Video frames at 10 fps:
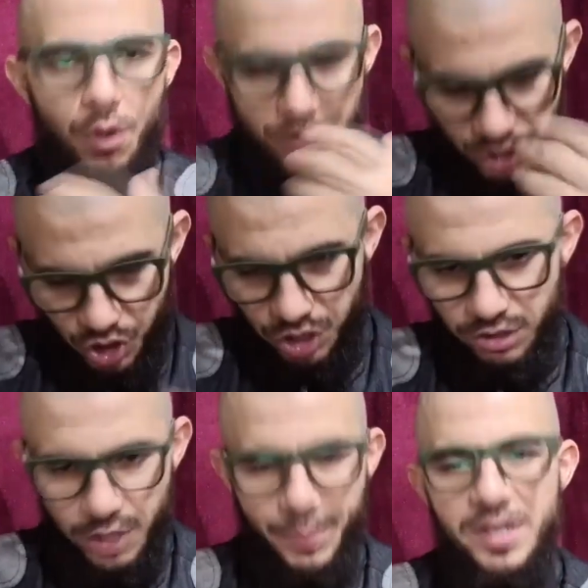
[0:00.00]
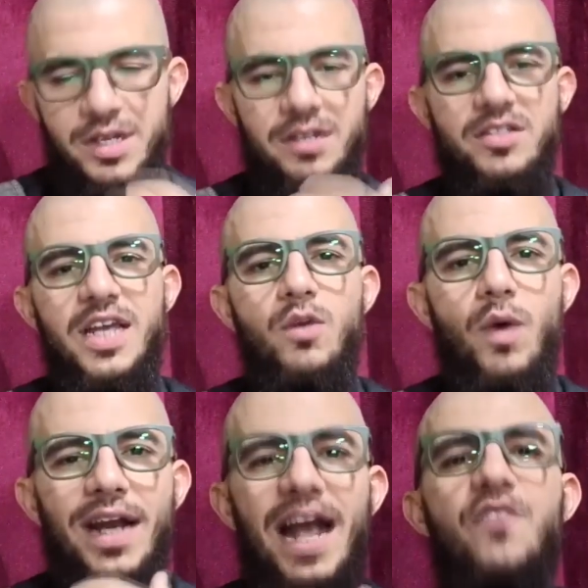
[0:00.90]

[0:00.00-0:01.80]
both the children and the parents understand what